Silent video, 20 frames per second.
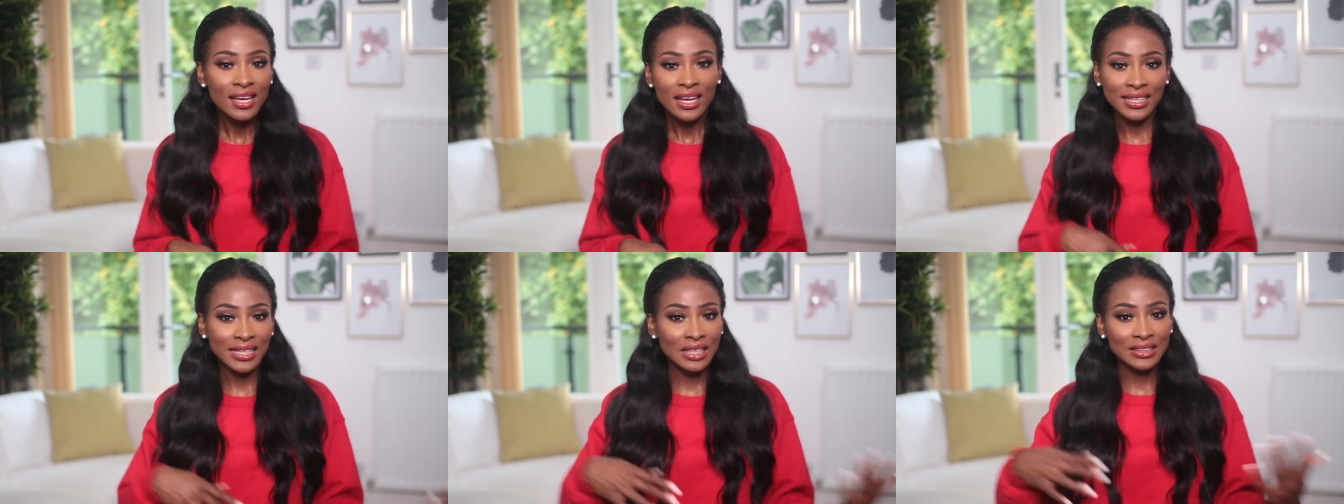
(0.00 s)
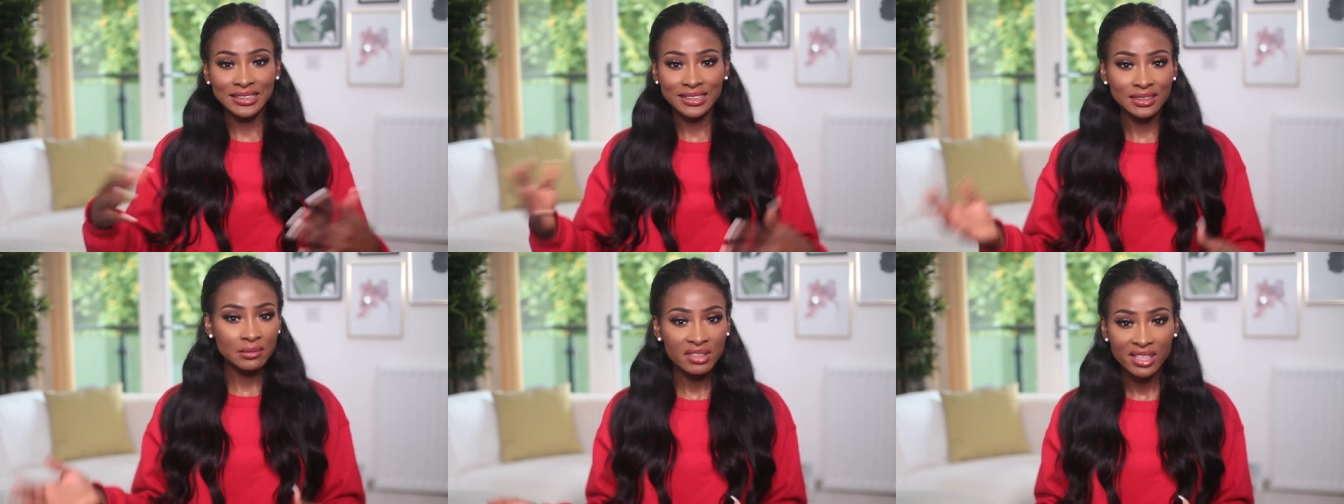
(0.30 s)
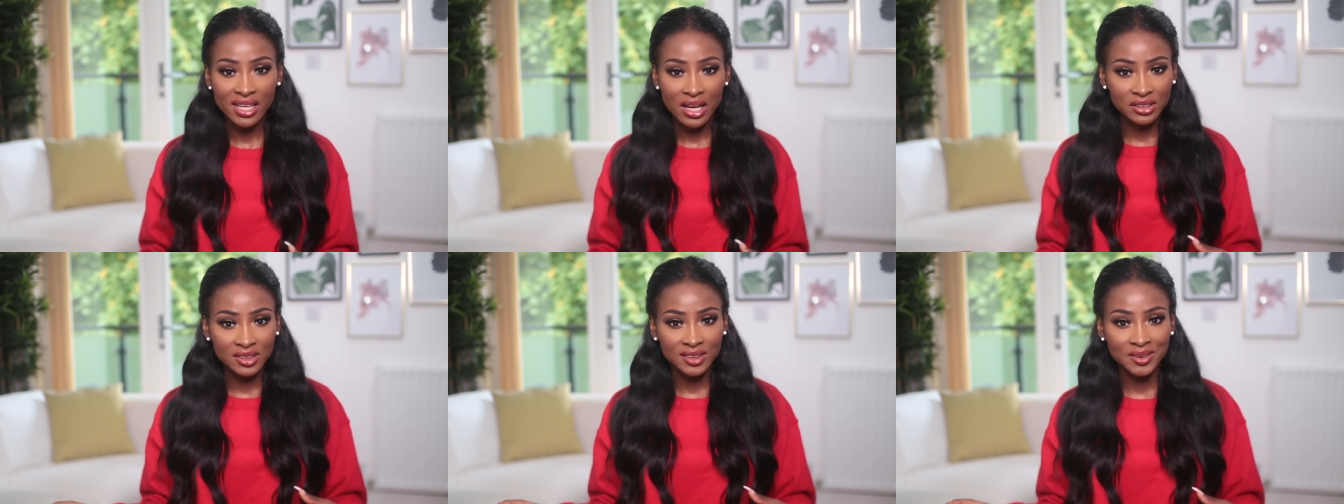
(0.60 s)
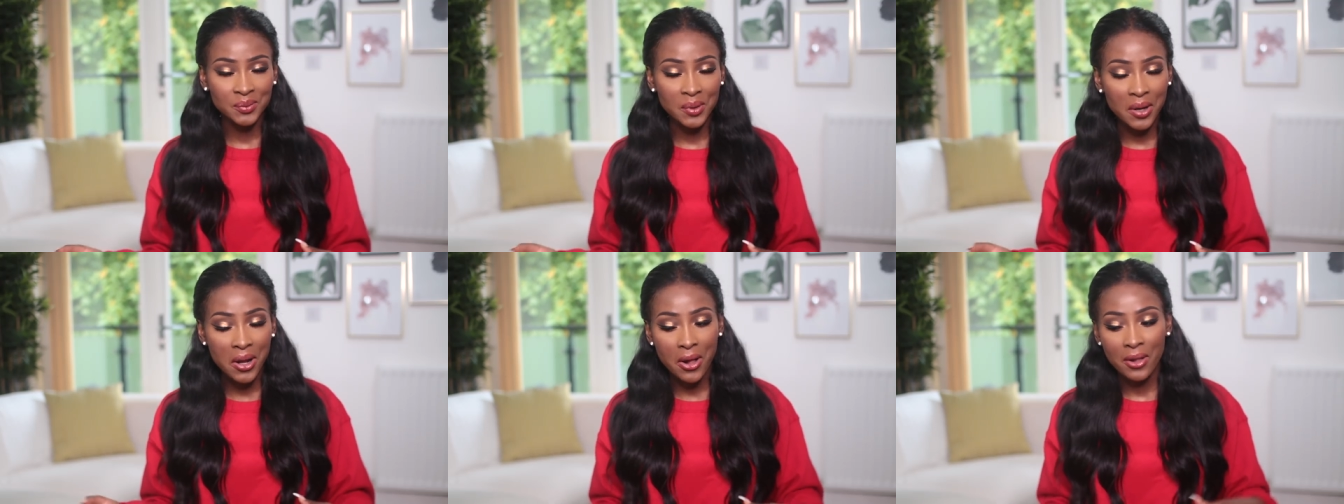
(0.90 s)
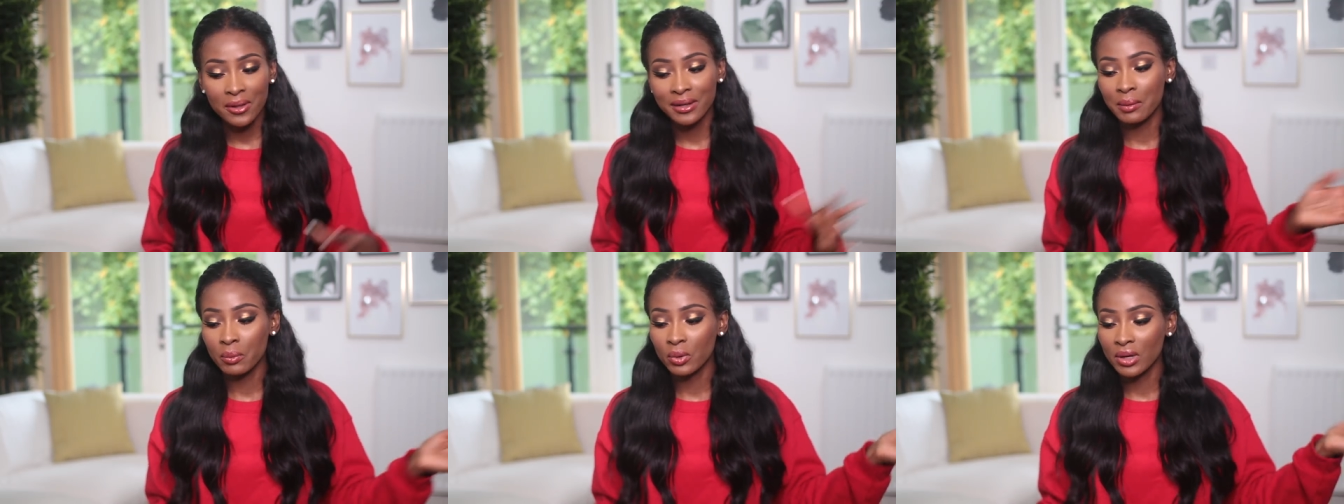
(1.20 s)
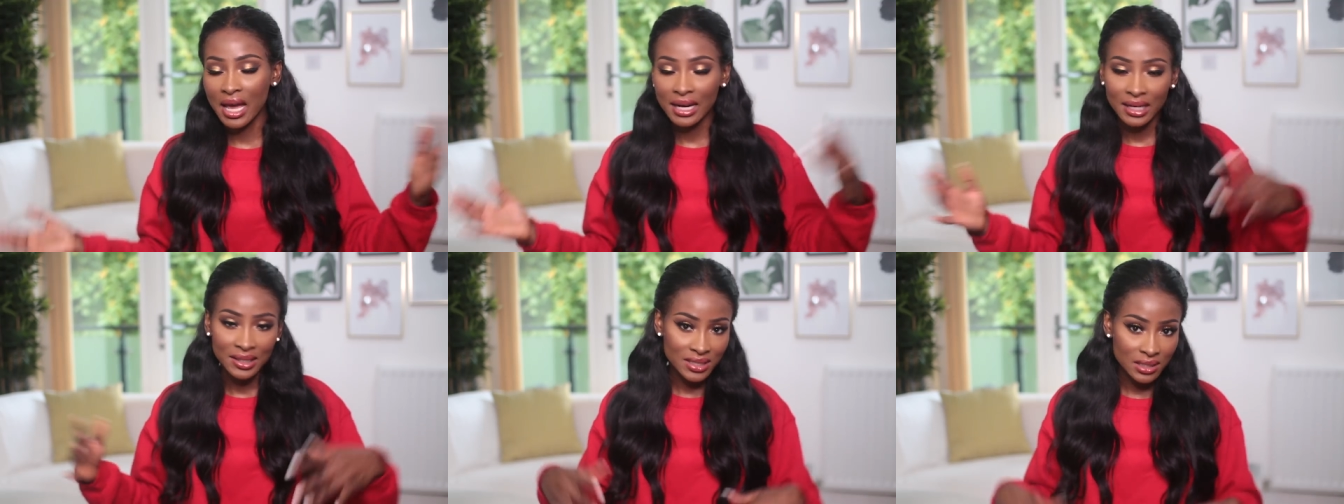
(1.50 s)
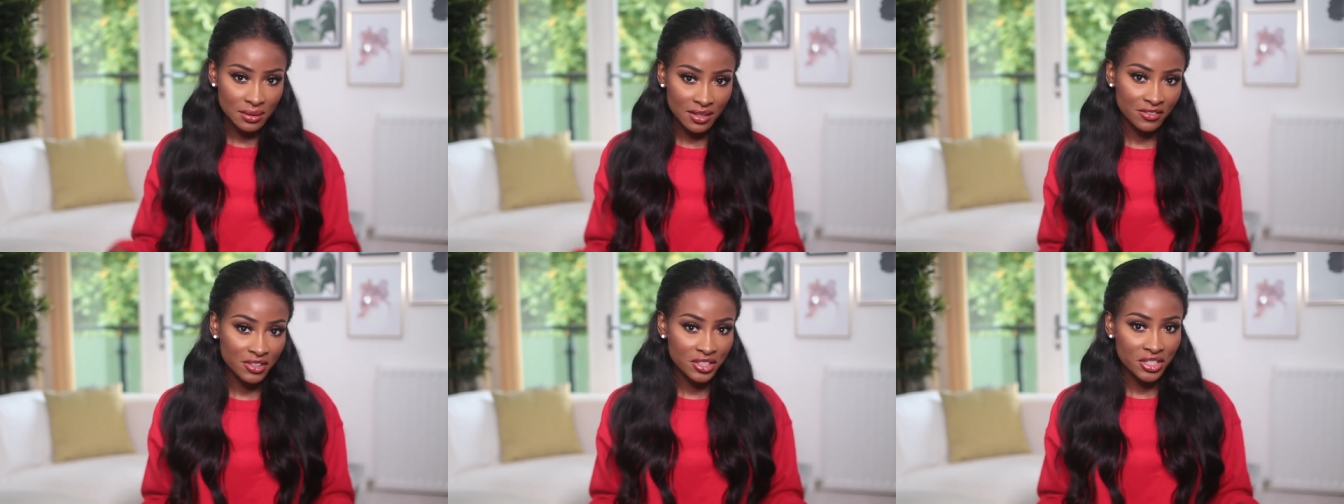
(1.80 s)
and then I see something else as well and I want to add it
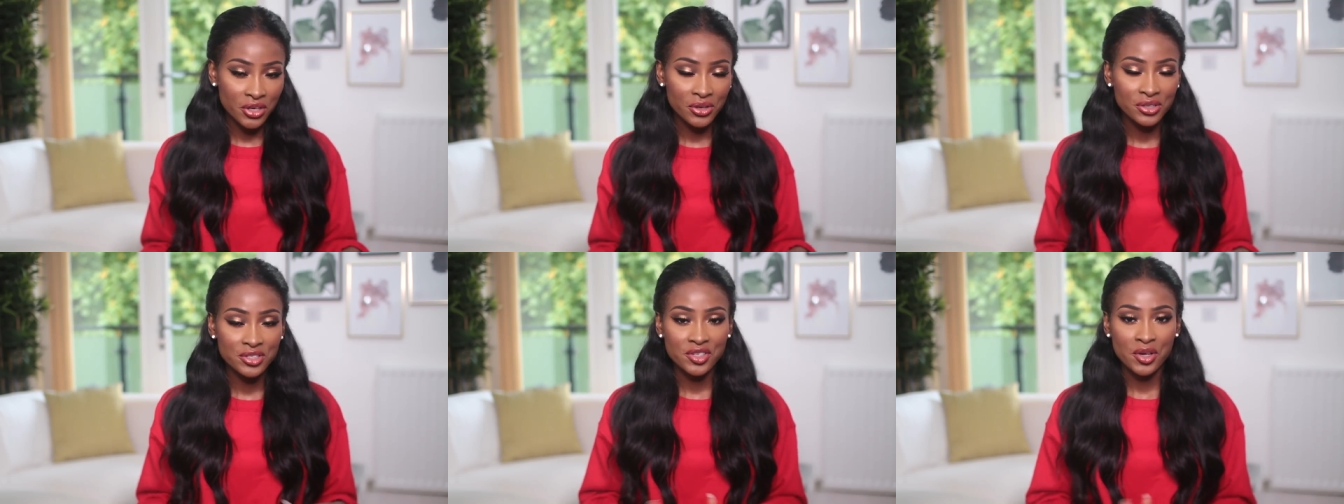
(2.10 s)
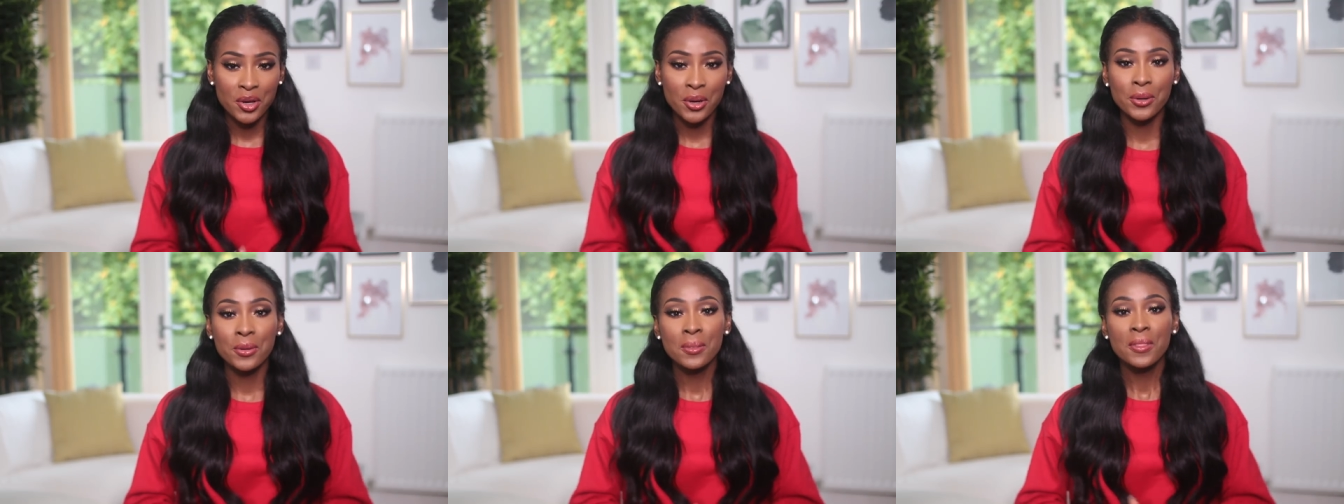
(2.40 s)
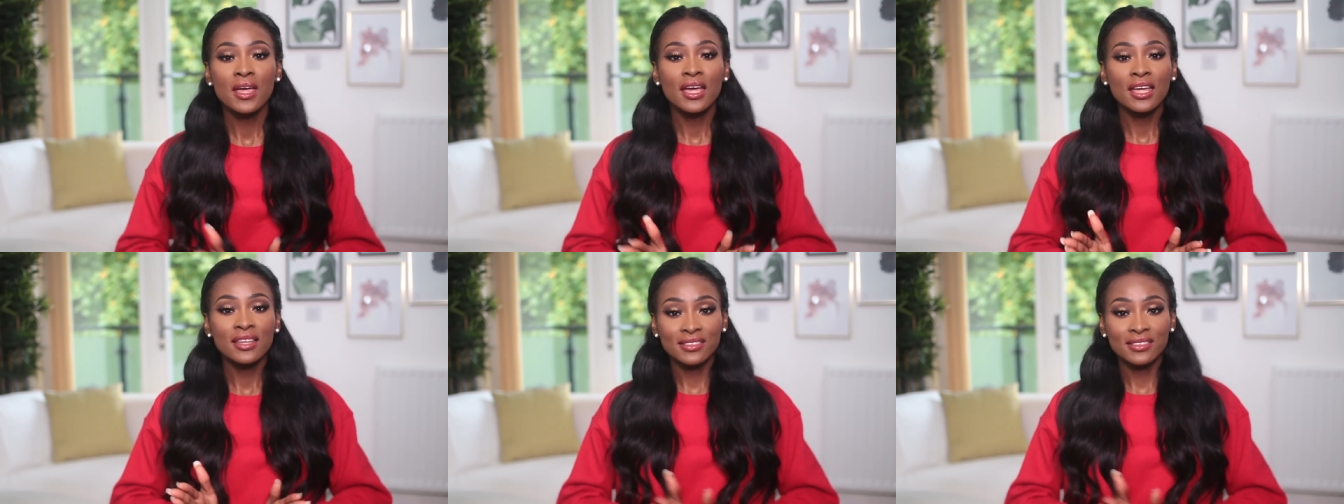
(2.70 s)
to the video so